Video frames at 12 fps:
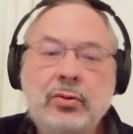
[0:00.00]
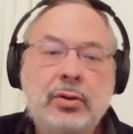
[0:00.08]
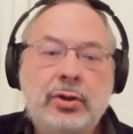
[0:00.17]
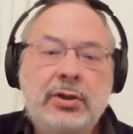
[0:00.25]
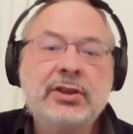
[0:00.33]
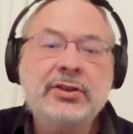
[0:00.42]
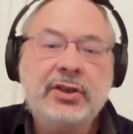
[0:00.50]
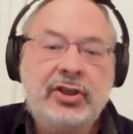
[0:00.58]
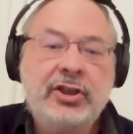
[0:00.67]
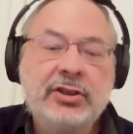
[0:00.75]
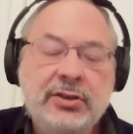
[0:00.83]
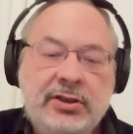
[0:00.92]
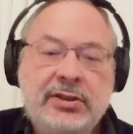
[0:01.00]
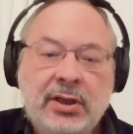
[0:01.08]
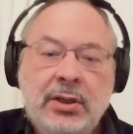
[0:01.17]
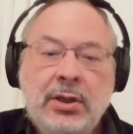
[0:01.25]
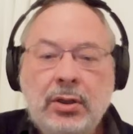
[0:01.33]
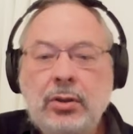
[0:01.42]
yields
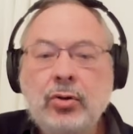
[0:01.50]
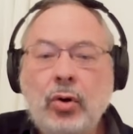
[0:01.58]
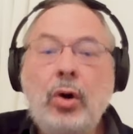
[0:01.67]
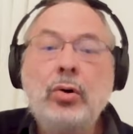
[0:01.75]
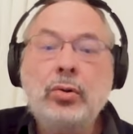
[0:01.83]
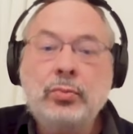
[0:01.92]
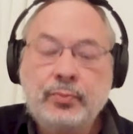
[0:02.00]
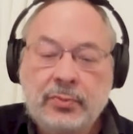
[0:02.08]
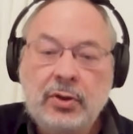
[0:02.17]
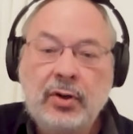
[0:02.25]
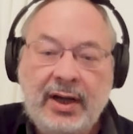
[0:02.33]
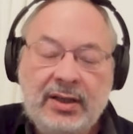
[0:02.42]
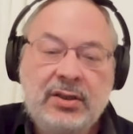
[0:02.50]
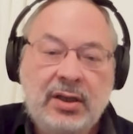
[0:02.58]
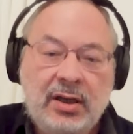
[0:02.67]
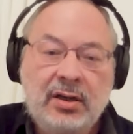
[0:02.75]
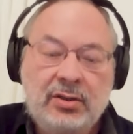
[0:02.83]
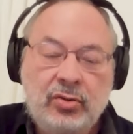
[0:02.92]
grow, right,
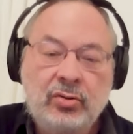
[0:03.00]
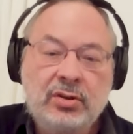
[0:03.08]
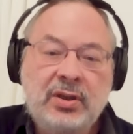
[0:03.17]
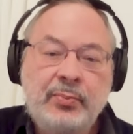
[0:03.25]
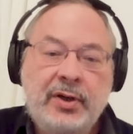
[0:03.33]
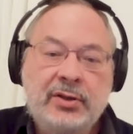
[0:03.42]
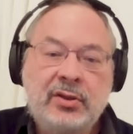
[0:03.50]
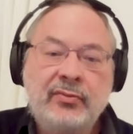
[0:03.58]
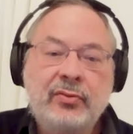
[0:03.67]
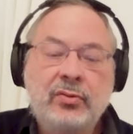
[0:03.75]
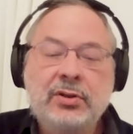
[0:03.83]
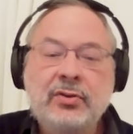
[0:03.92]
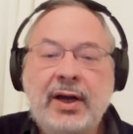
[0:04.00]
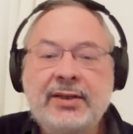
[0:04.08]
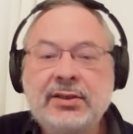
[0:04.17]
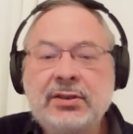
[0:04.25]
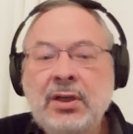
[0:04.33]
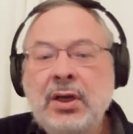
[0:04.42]
during the periods of good
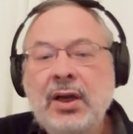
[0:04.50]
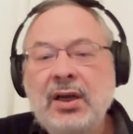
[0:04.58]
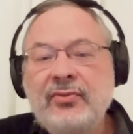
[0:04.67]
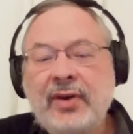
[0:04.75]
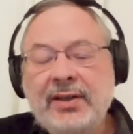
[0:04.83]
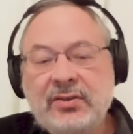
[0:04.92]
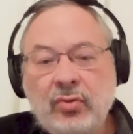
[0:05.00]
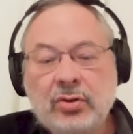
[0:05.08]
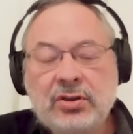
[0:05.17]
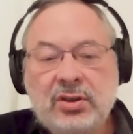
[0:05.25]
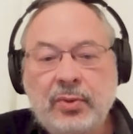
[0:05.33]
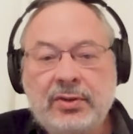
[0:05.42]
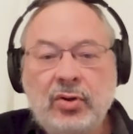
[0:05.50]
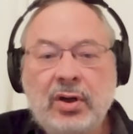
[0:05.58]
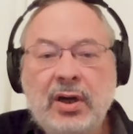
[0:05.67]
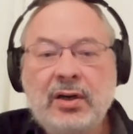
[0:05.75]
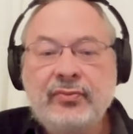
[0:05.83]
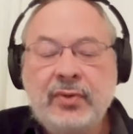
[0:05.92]
crisis. And vice versa, when you
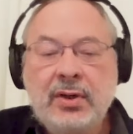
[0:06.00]
have